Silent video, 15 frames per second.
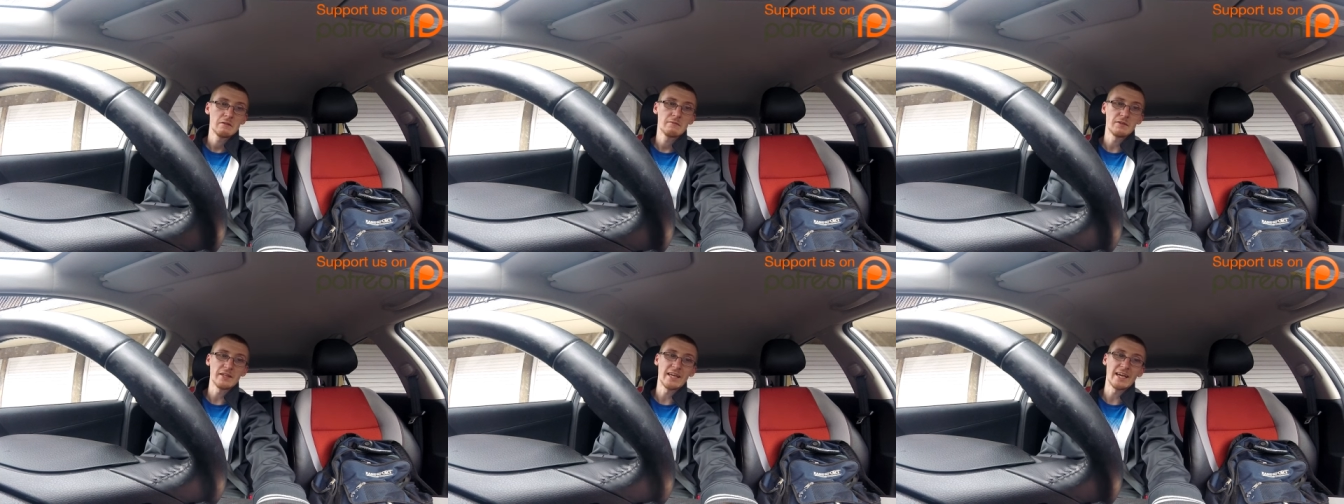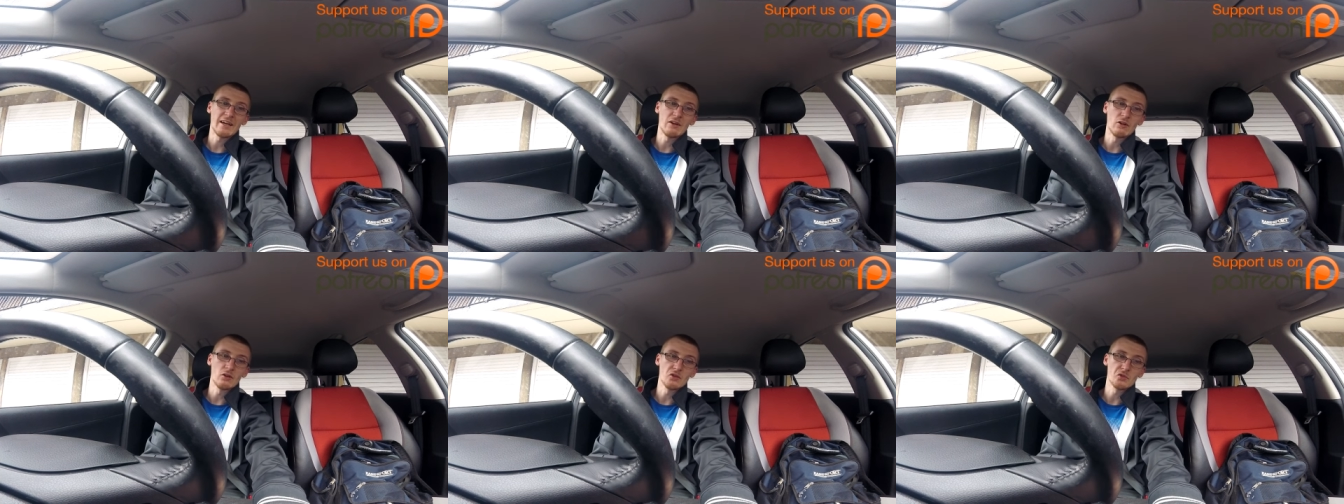For the air
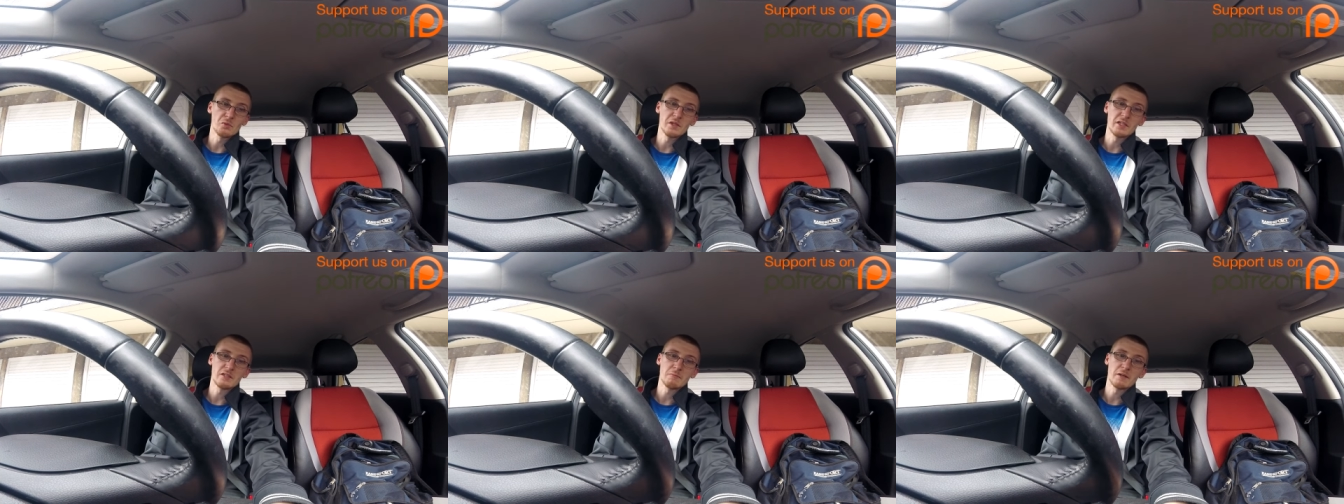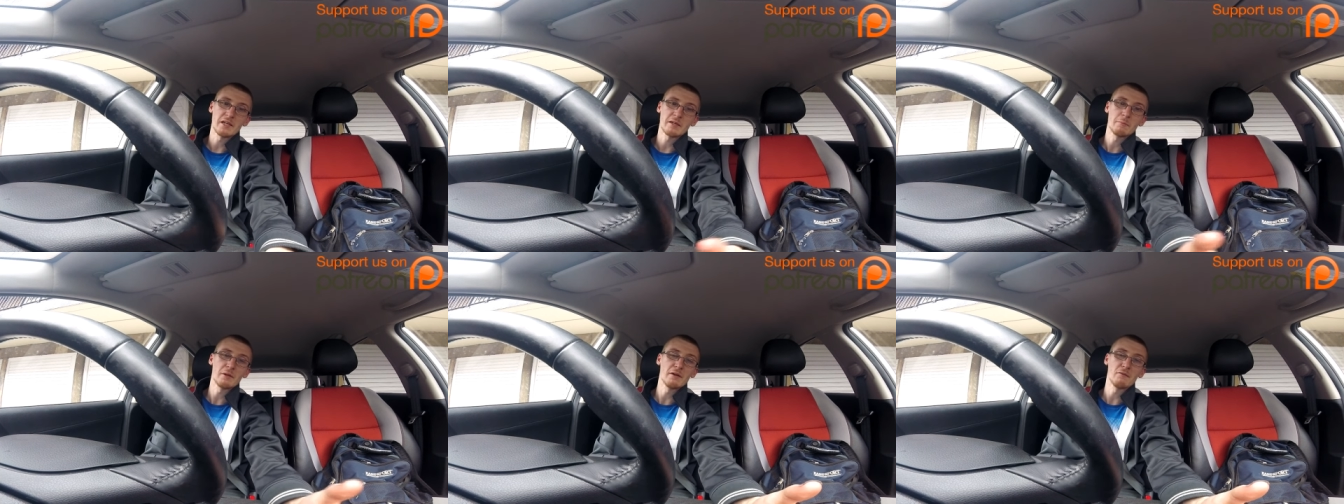horns, we need to
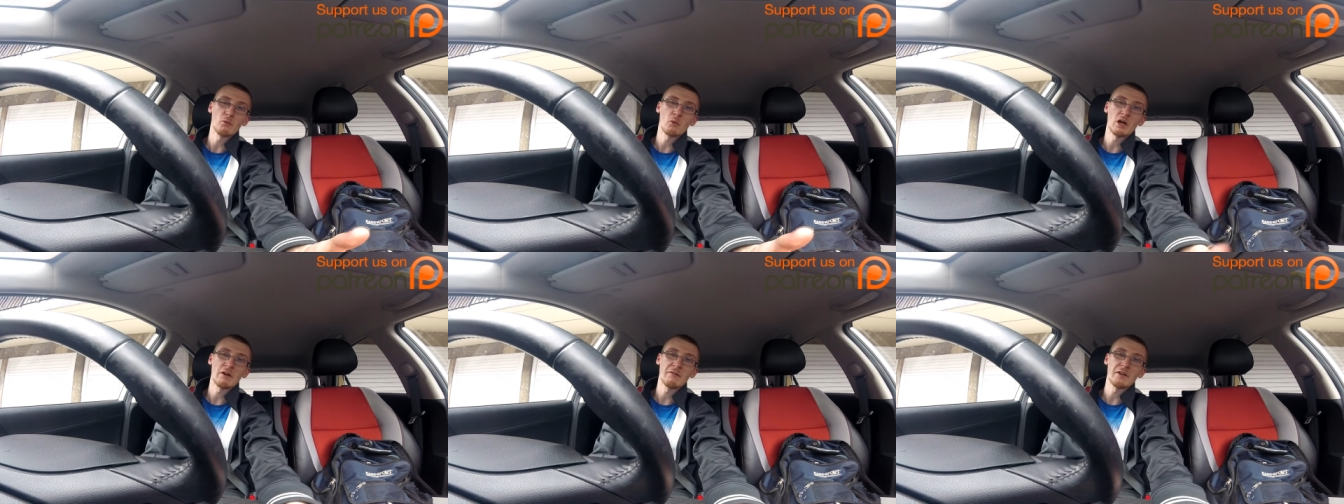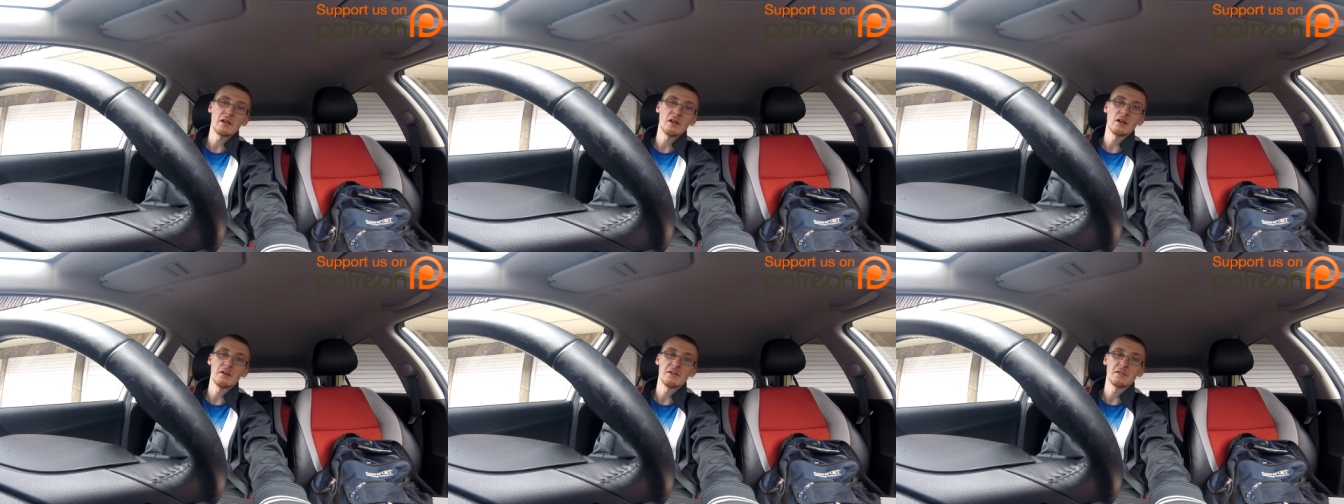make a bit of a wiring
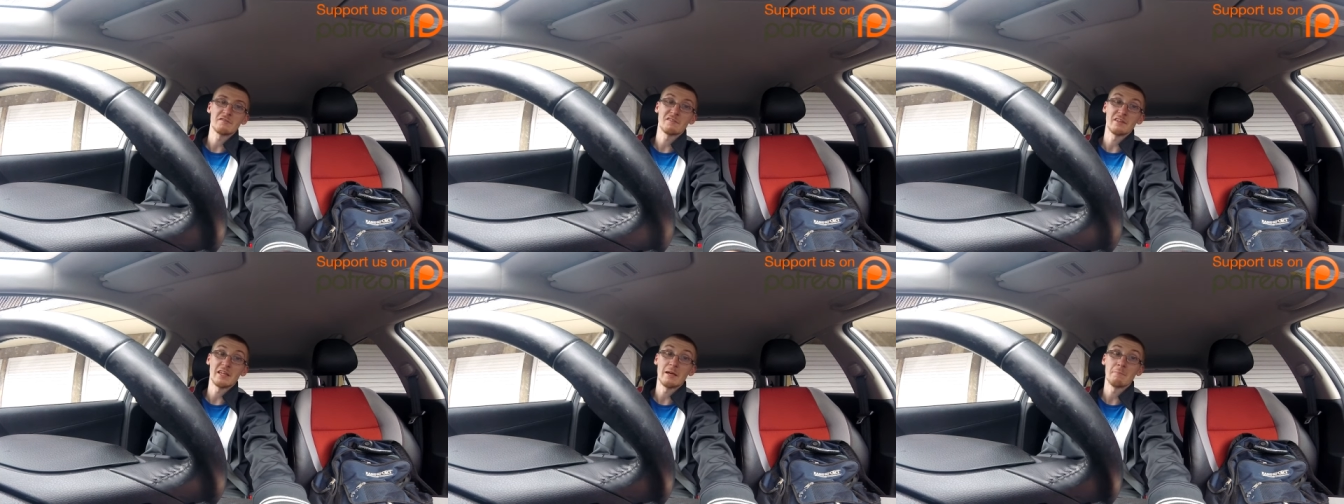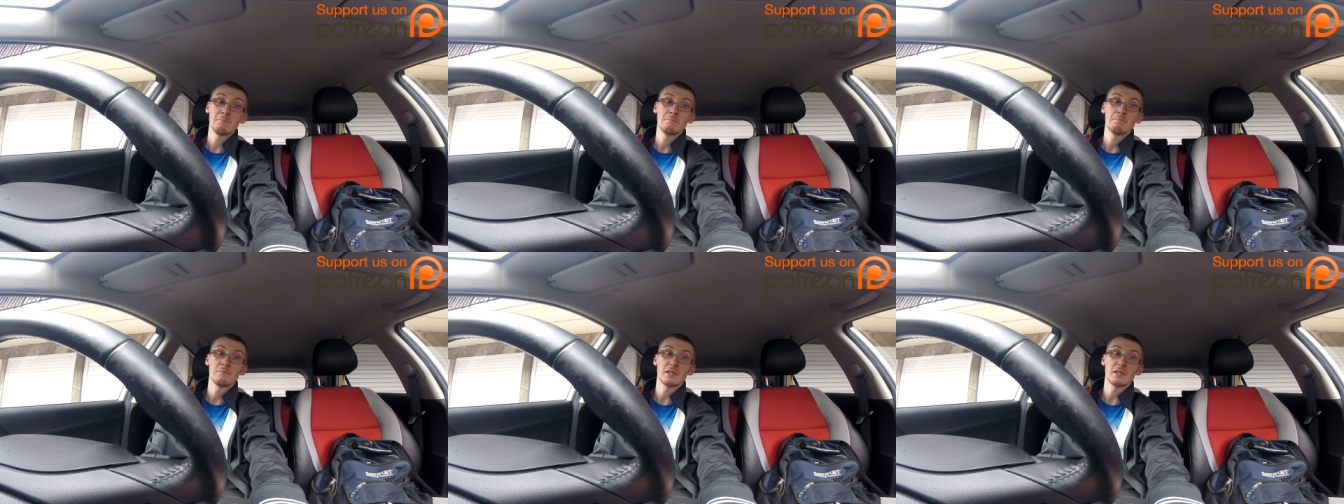harness for them,